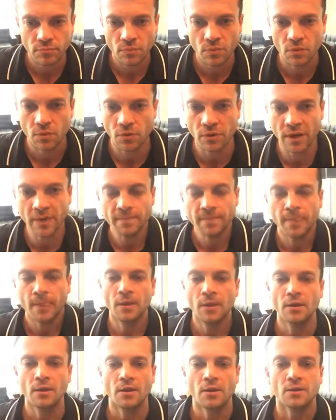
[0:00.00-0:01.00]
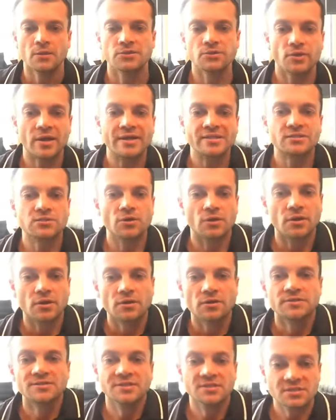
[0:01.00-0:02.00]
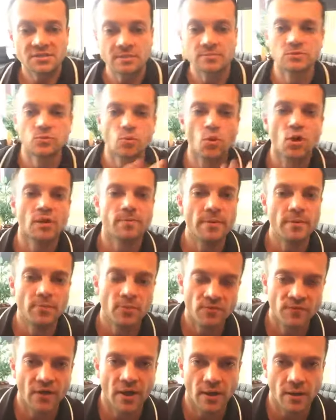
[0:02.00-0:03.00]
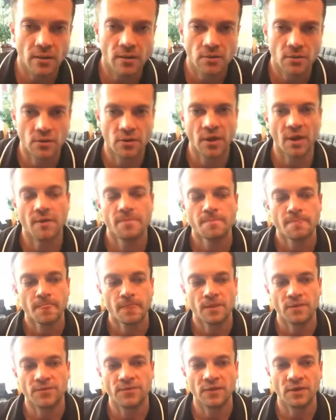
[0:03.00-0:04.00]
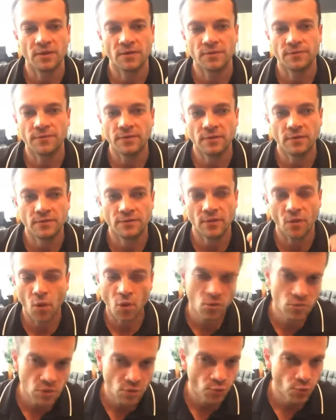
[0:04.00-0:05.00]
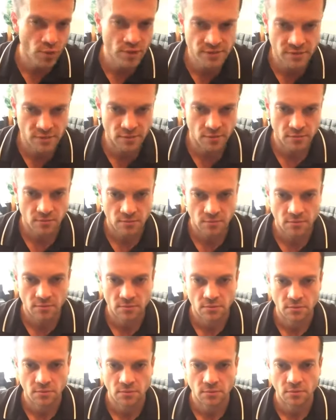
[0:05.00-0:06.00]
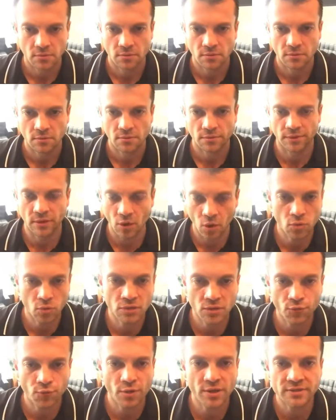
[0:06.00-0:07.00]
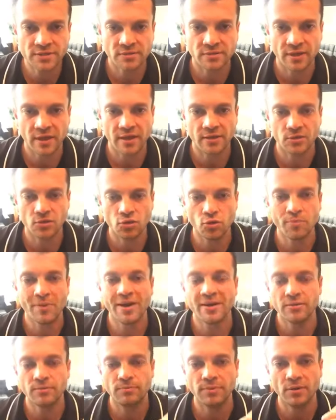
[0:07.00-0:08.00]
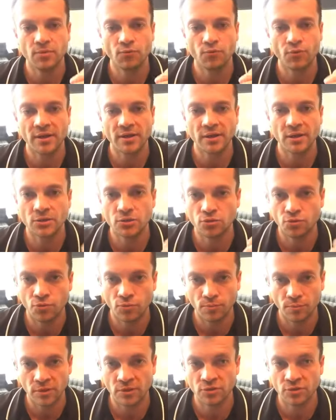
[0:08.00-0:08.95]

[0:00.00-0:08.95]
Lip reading: Okay, so guys, look, systems work, people fail. Okay, the only reason that you might be running into